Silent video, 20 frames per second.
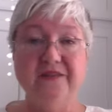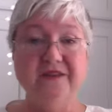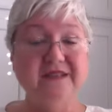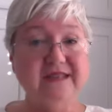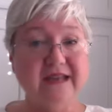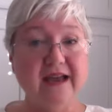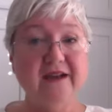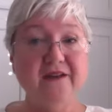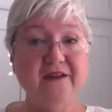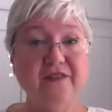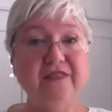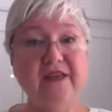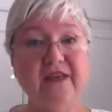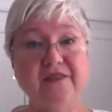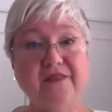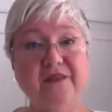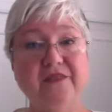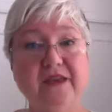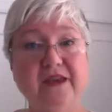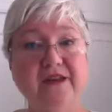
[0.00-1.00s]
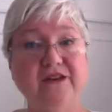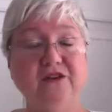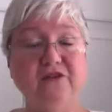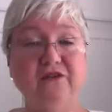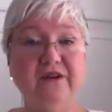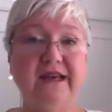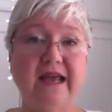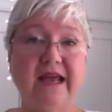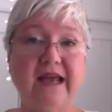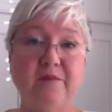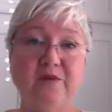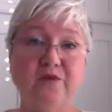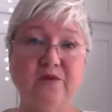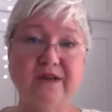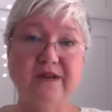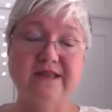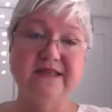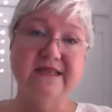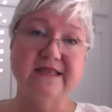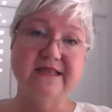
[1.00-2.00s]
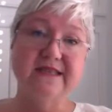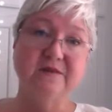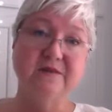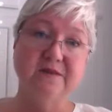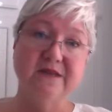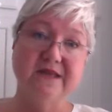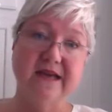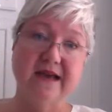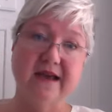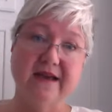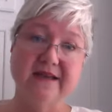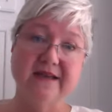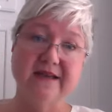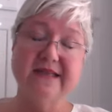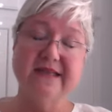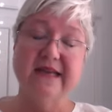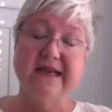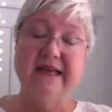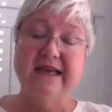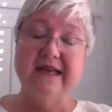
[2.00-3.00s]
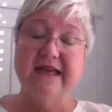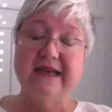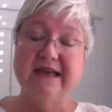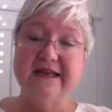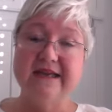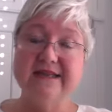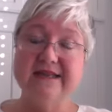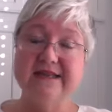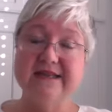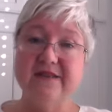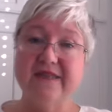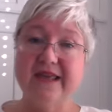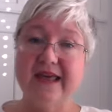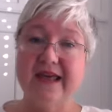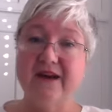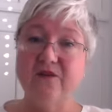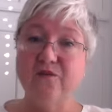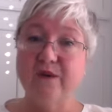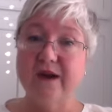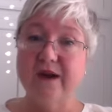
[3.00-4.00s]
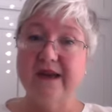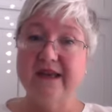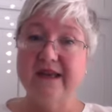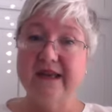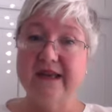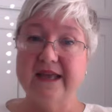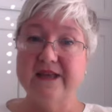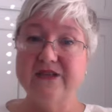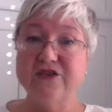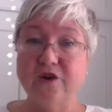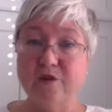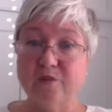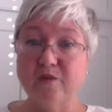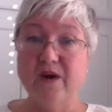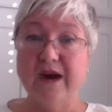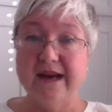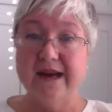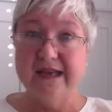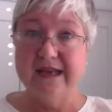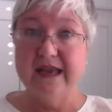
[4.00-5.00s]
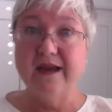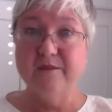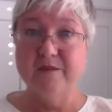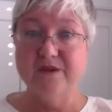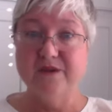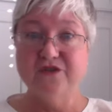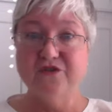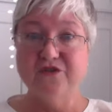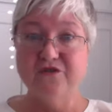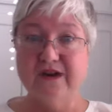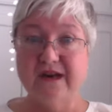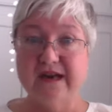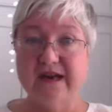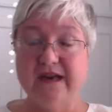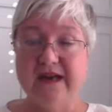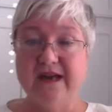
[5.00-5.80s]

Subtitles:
The second thing that the endocannabinoid system does is that it regulates our brain chemistry.